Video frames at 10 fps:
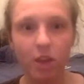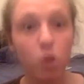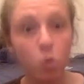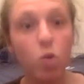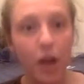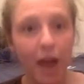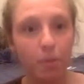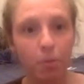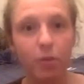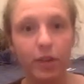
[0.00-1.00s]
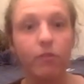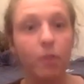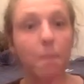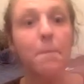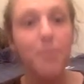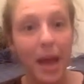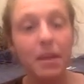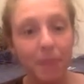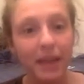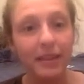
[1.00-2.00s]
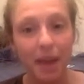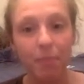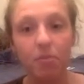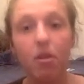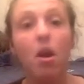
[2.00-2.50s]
you would have to prove it for many, many steps.